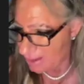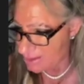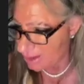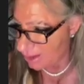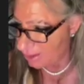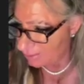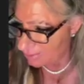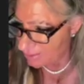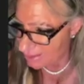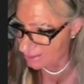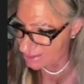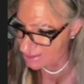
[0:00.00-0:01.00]
So
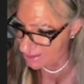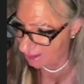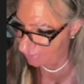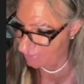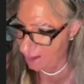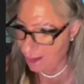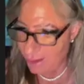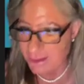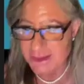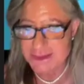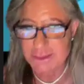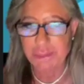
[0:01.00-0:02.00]
self-care and
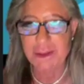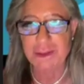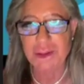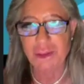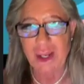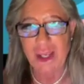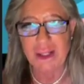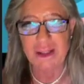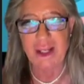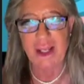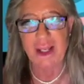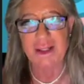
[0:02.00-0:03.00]
discipline go hand in
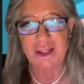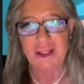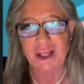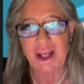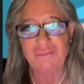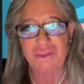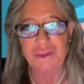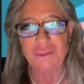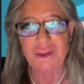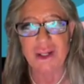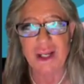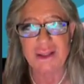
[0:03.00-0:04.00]
hand. You can't have one
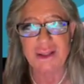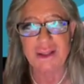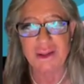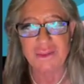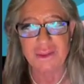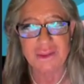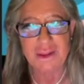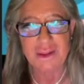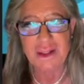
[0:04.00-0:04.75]
without the other.